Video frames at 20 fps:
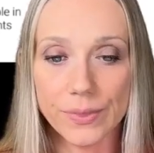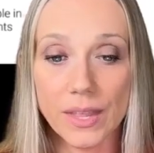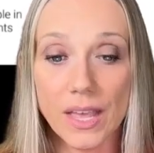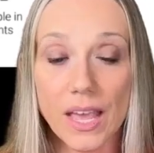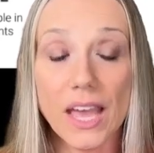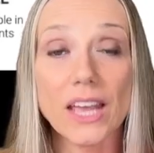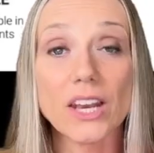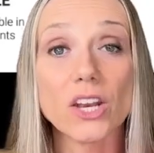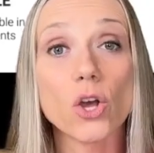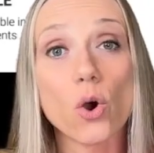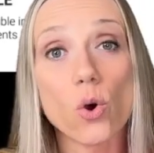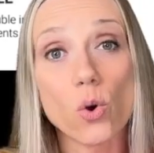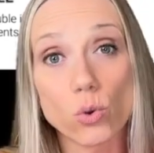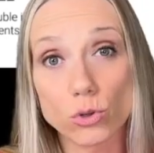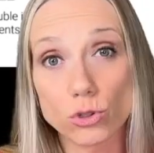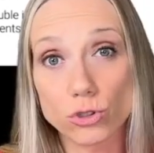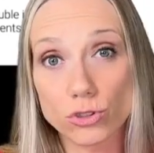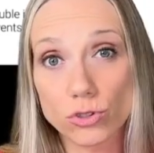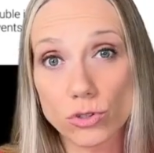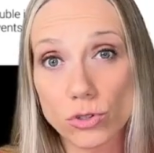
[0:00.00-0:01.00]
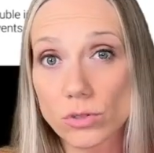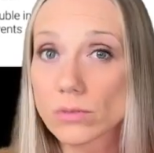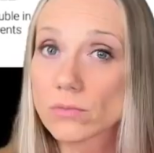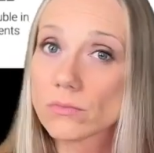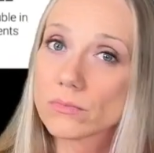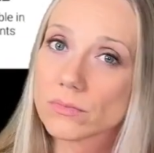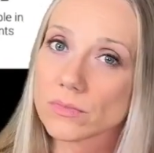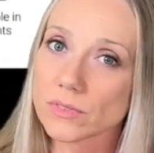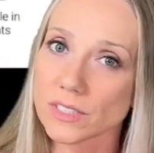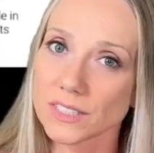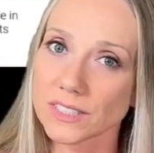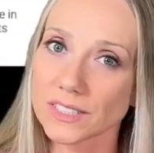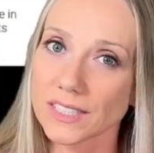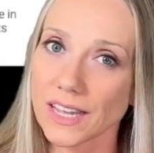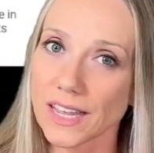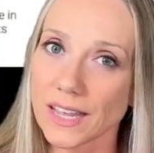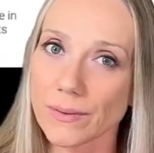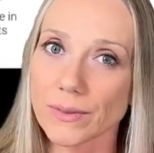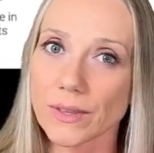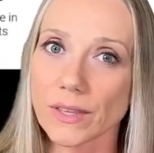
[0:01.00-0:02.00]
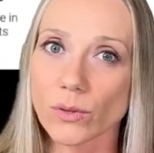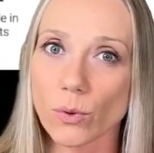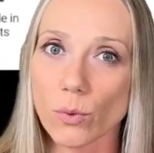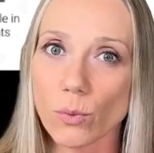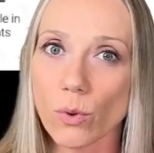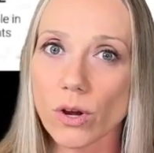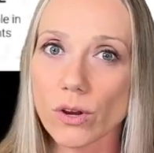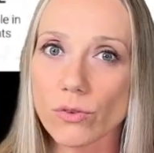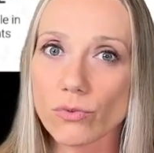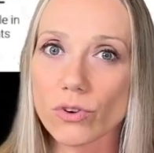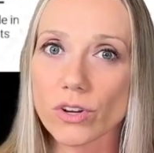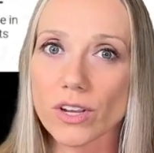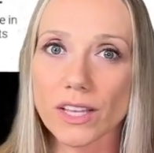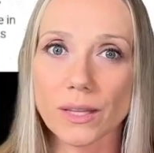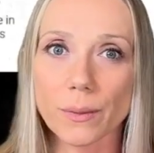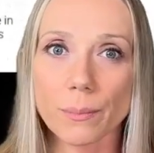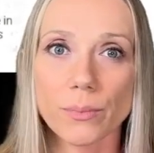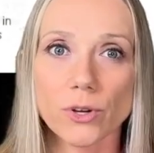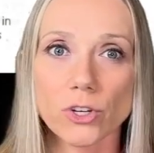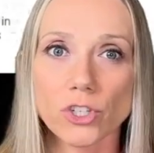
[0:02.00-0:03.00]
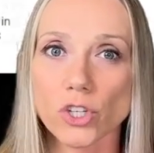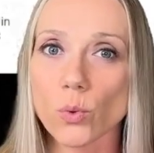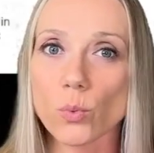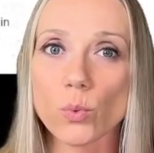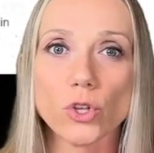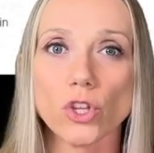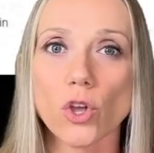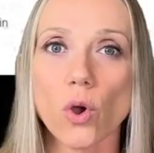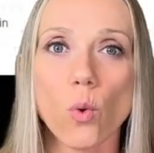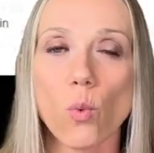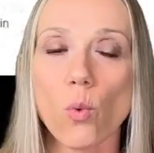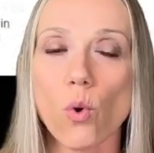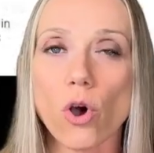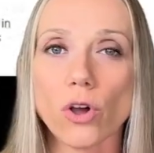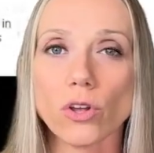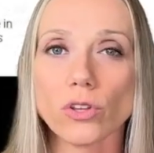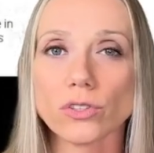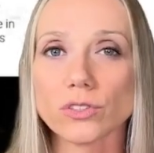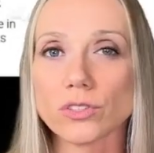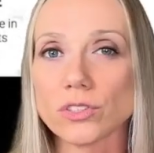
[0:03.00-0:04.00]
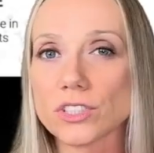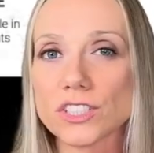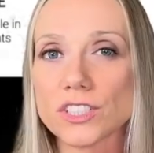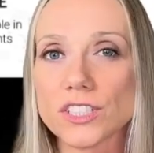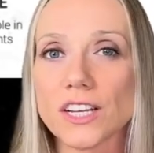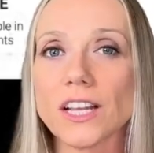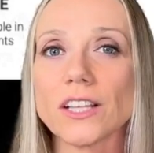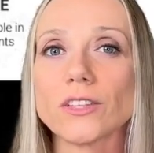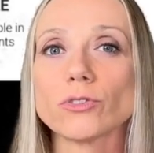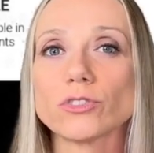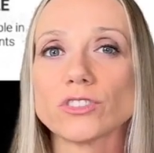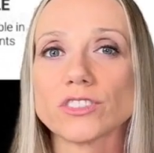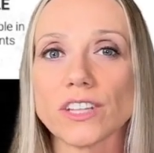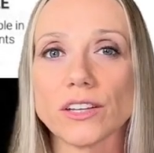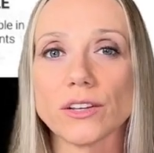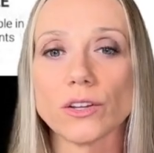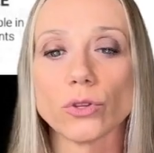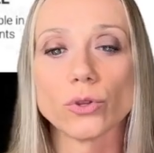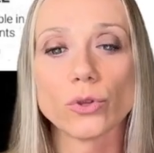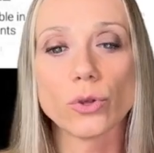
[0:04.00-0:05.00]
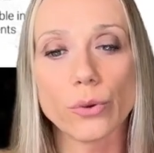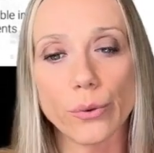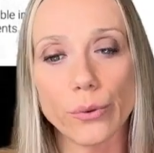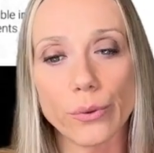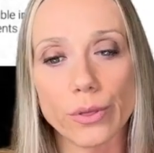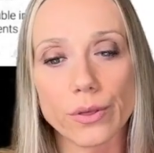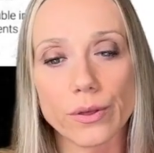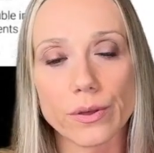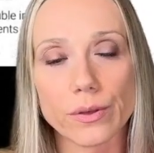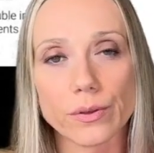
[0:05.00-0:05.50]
And also, the same that we wanted from gutta-percha, we don't want the sealer to stain the tooth.